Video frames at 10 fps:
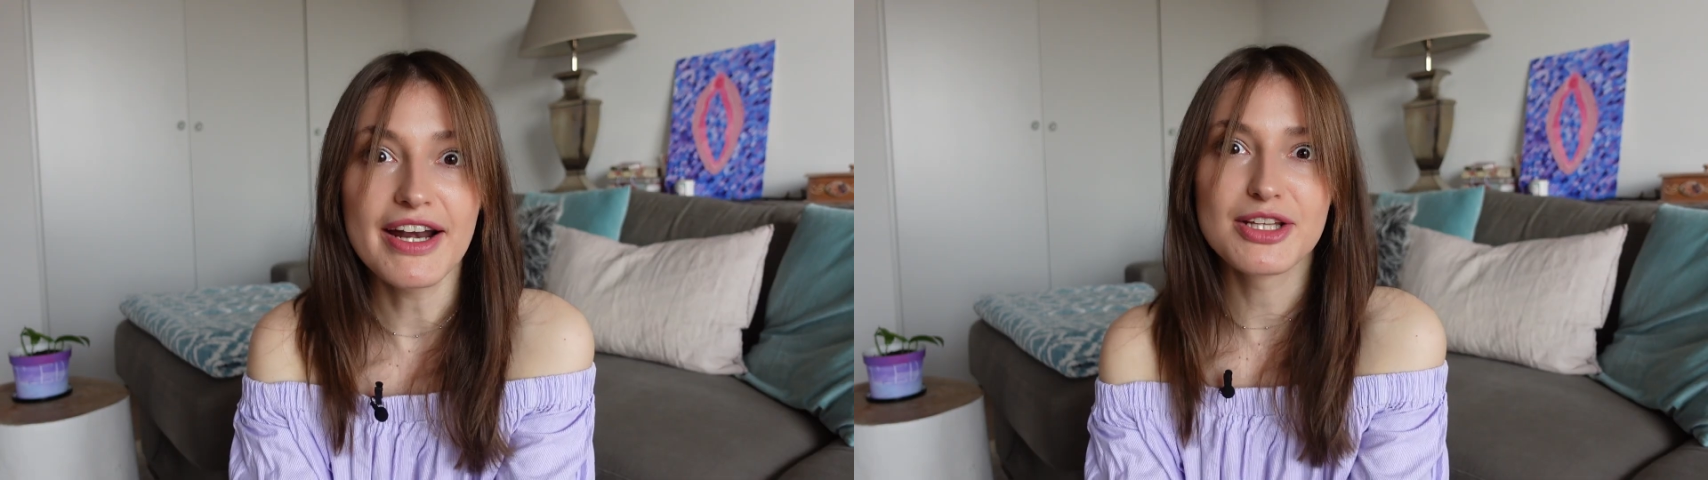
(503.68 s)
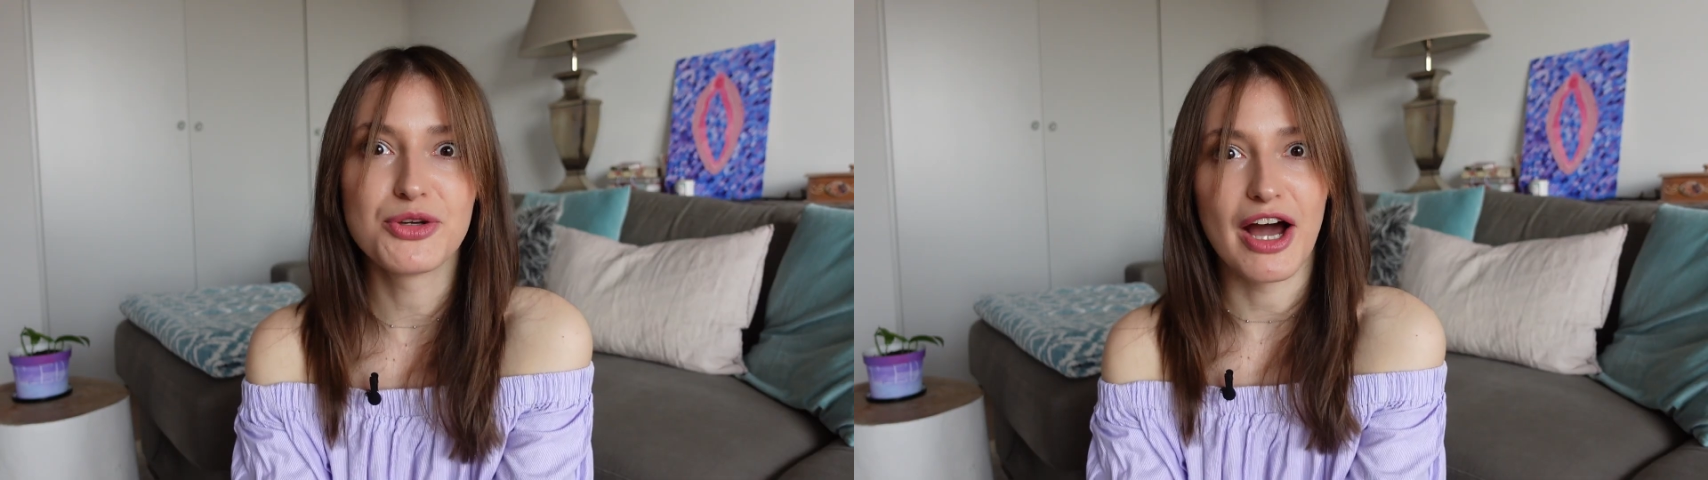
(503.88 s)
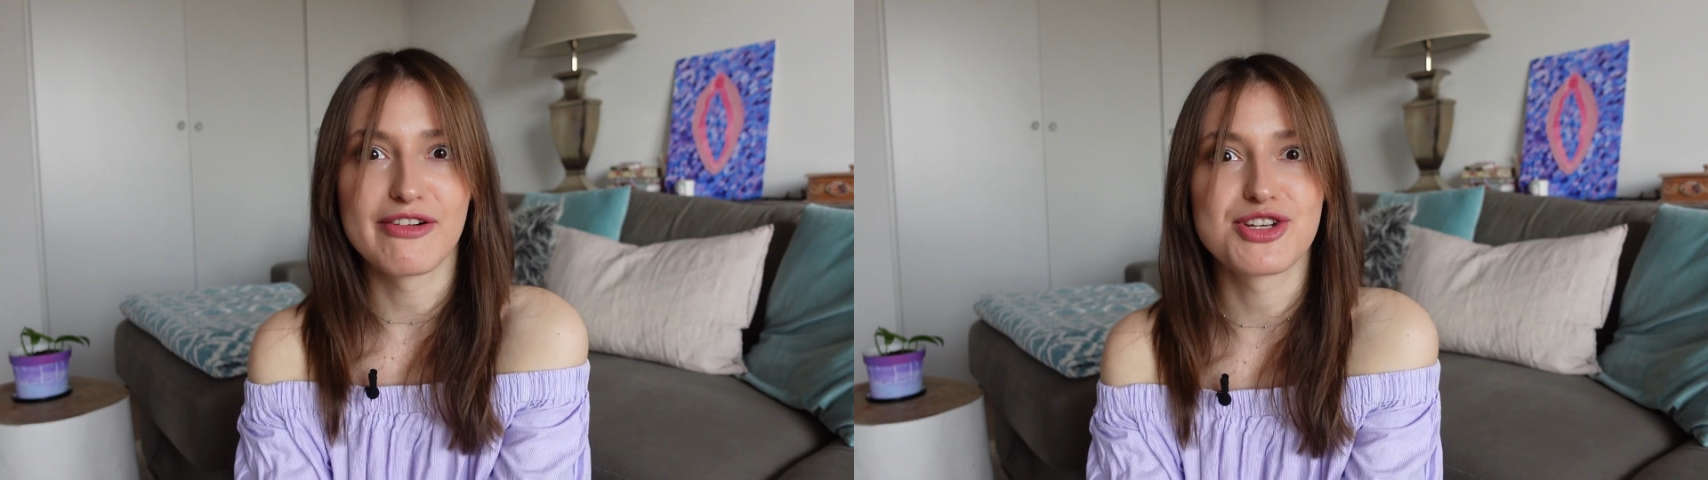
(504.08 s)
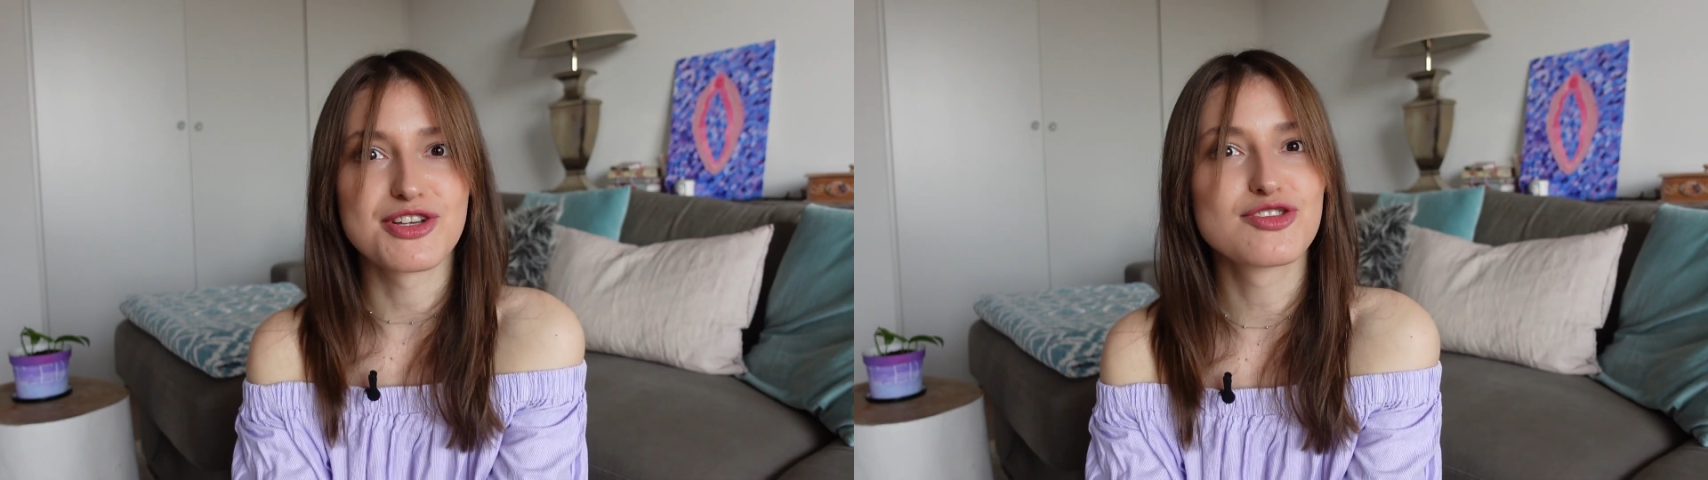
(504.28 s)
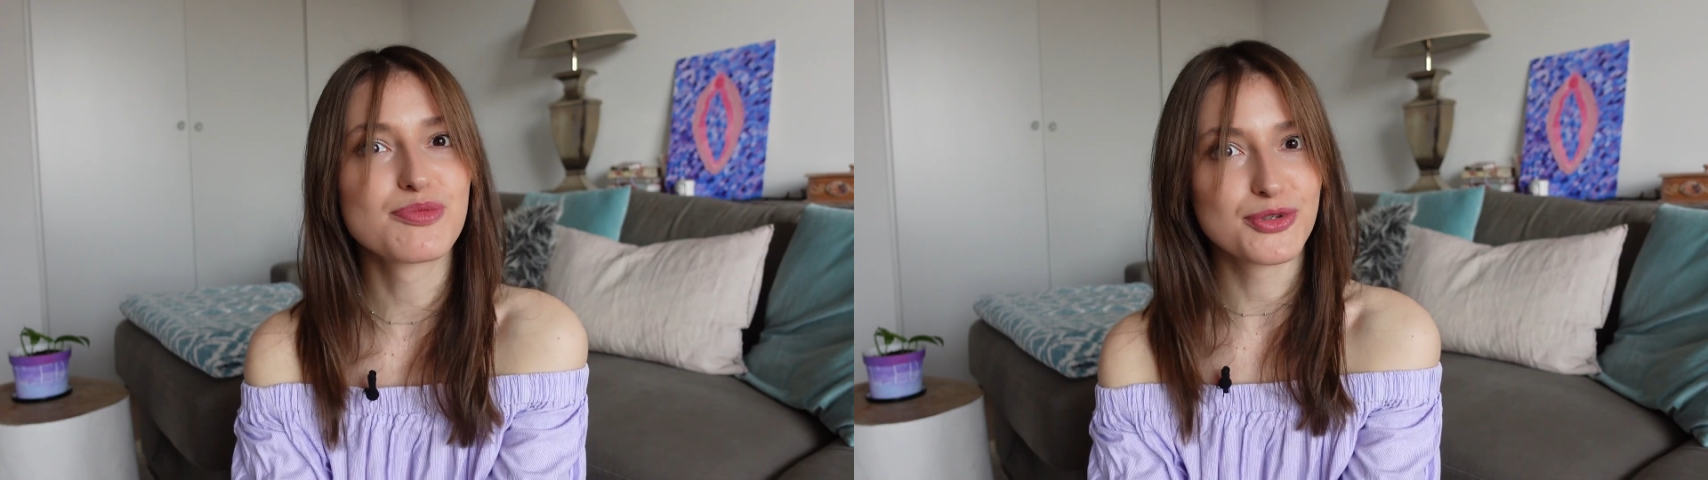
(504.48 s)
Finally, you have a
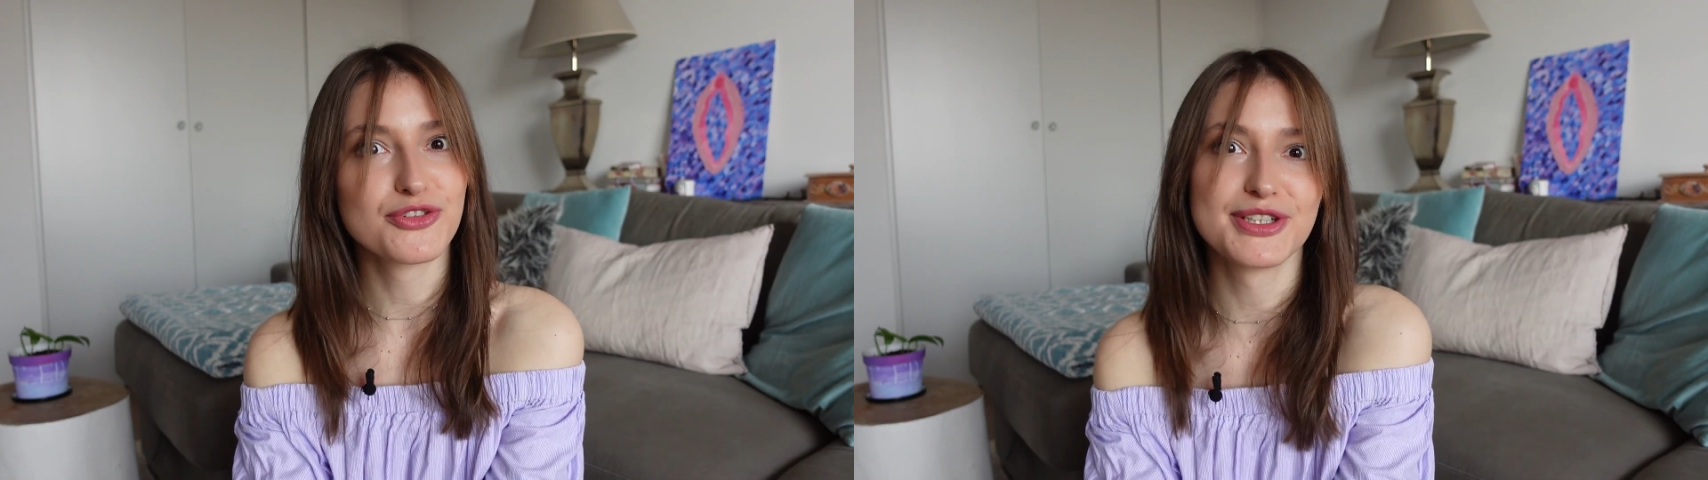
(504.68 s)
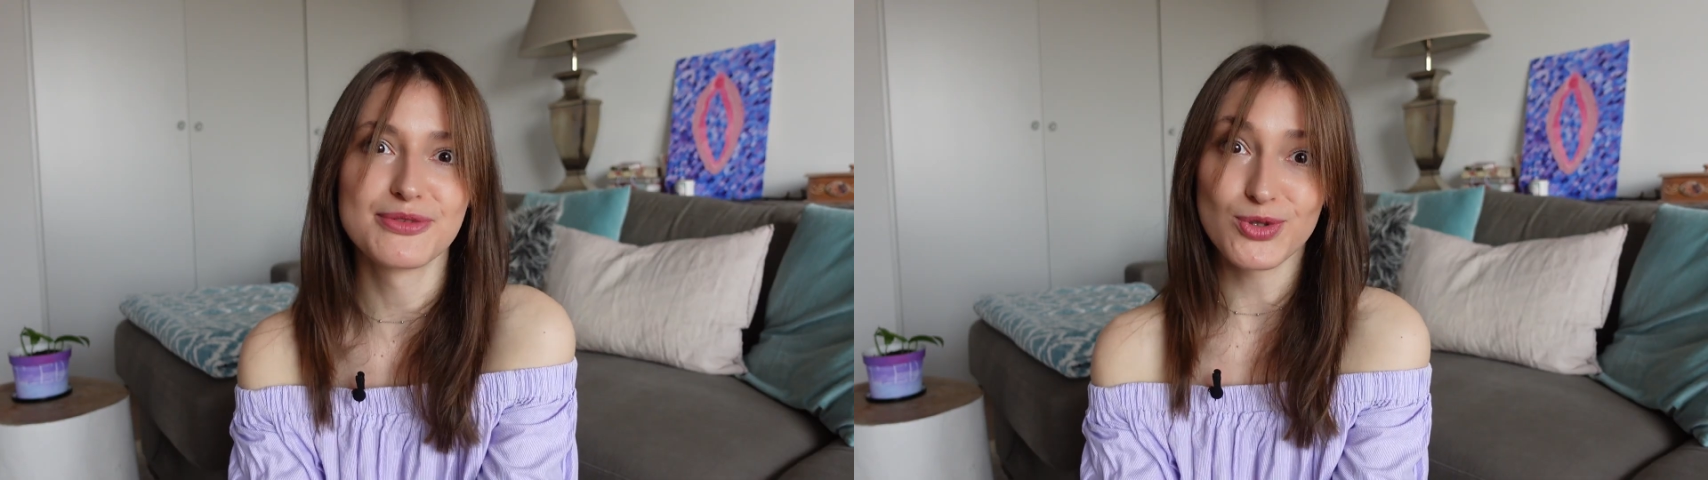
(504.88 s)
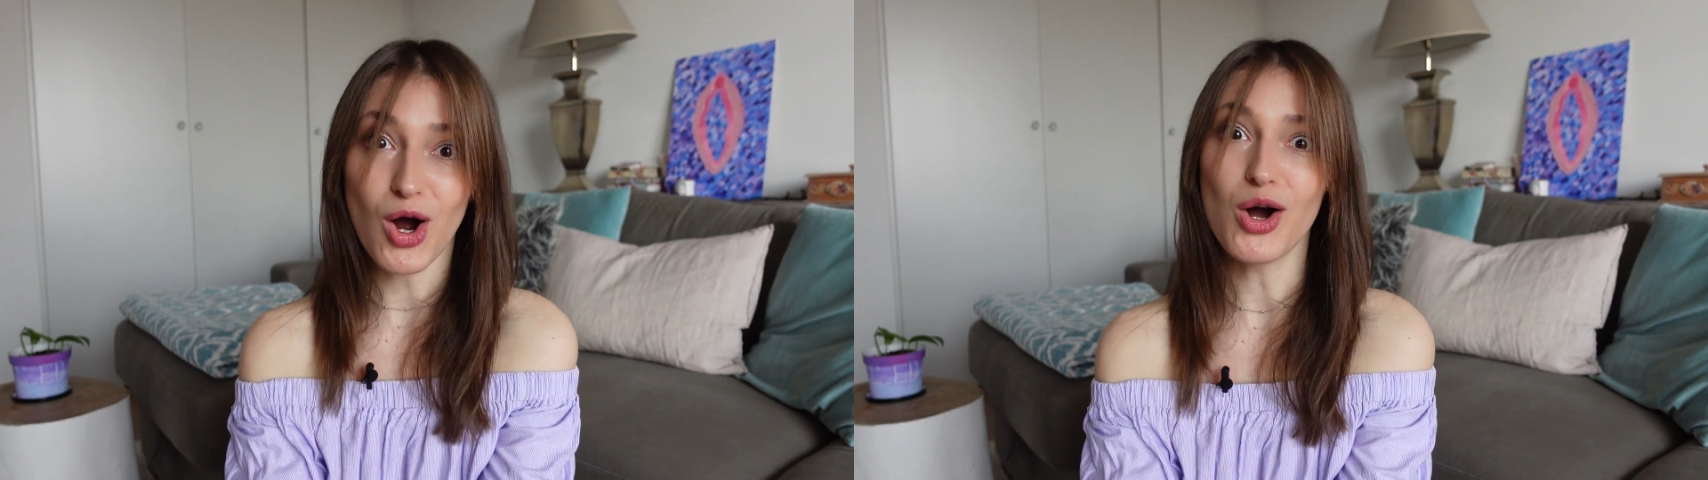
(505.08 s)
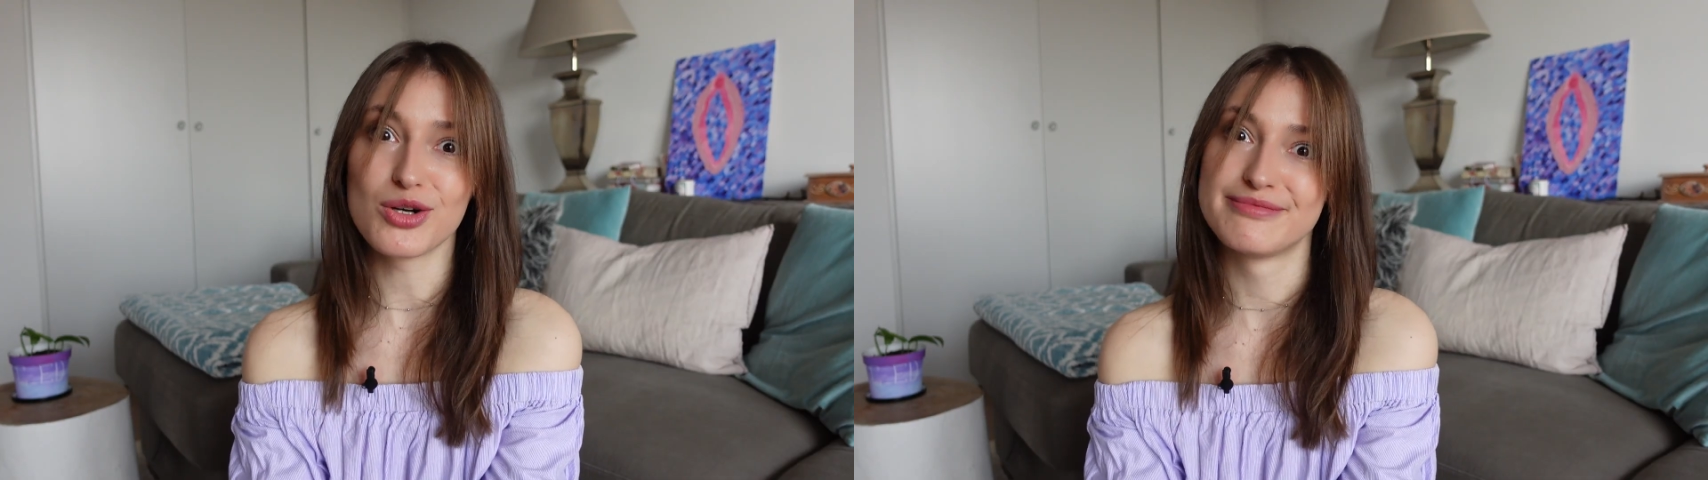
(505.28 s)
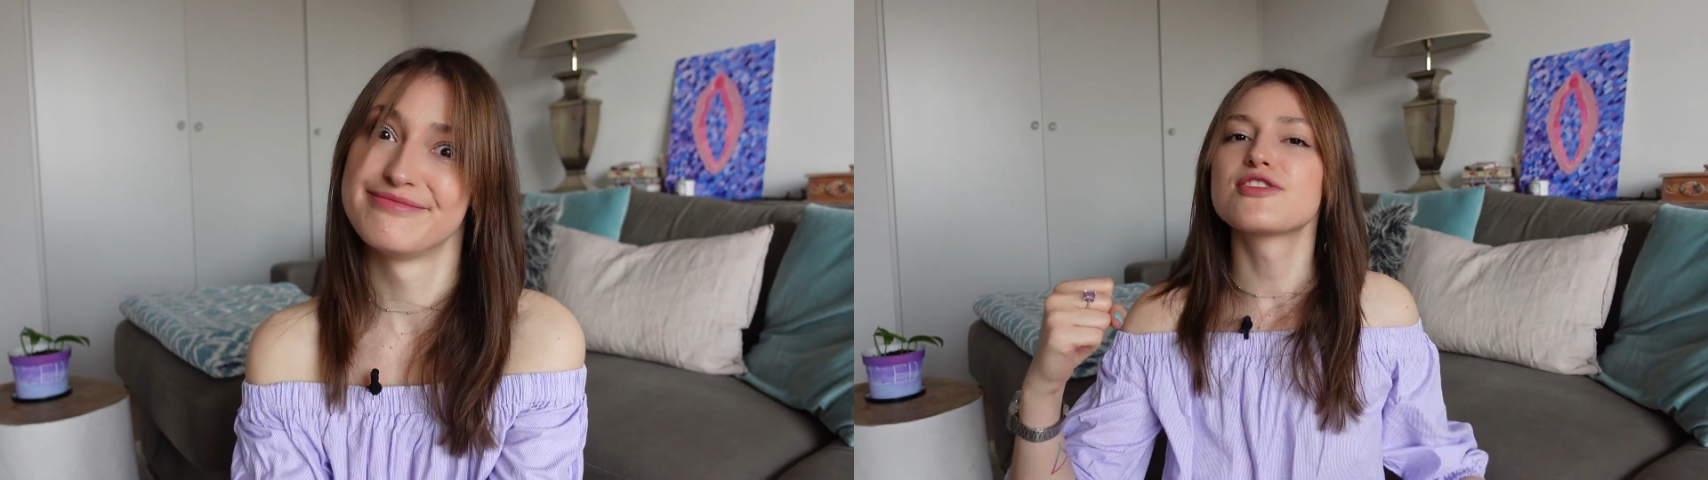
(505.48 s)
chance to prove them wrong.